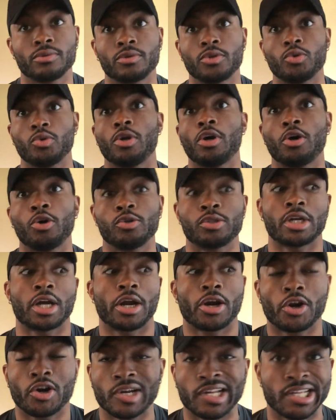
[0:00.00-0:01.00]
I
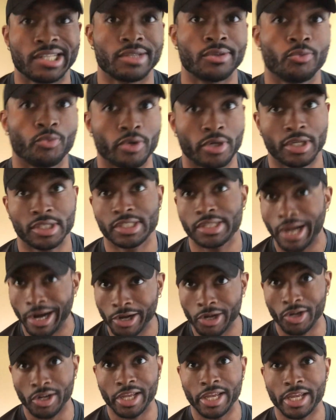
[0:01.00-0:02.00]
heard that the
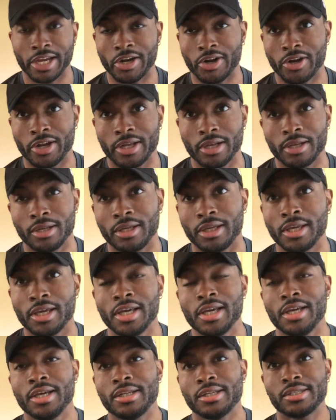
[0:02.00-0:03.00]
soccer league here in Italy
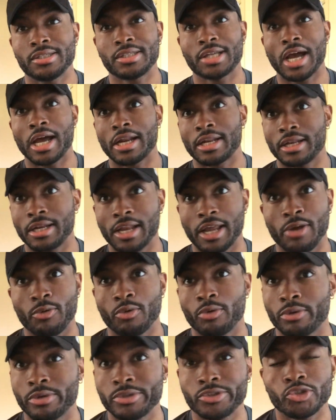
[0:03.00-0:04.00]
decided that they
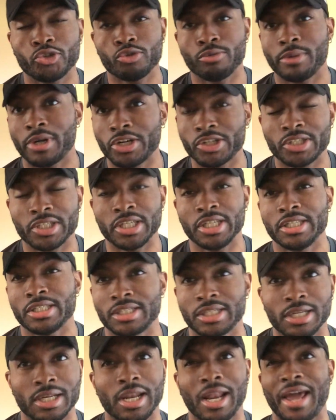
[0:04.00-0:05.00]
would resume their
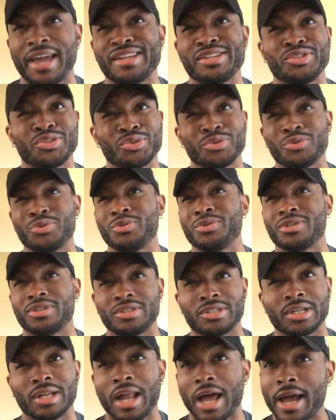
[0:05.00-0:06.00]
season in like June or
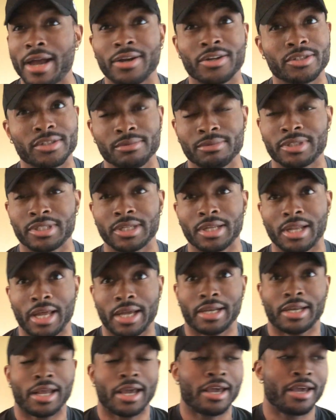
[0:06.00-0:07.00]
July or some shit
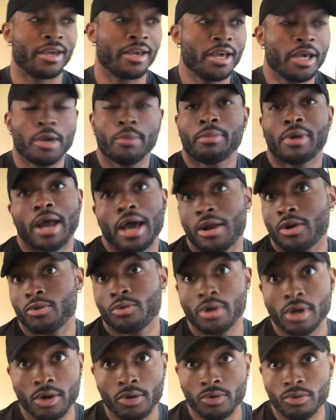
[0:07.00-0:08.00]
like that. But I don't
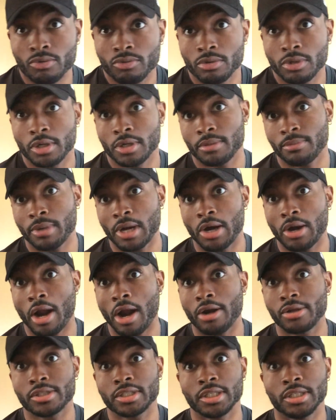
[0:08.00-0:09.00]
know about
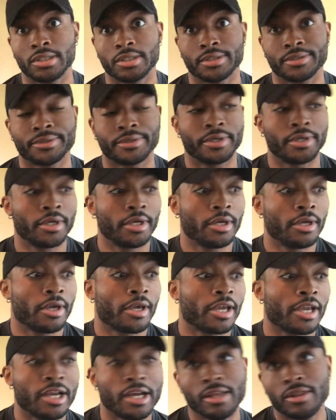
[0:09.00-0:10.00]
our season.
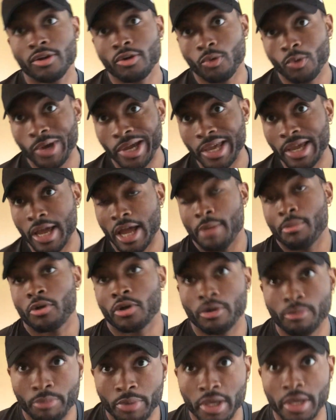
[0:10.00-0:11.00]
Either way, I'm
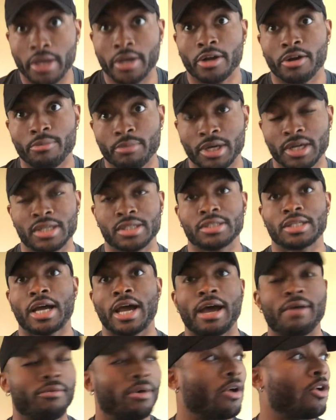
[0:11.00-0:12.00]
gonna be here because I
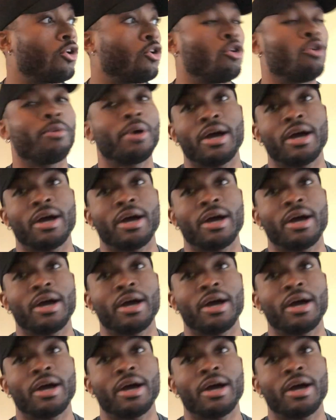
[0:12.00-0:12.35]
have a home.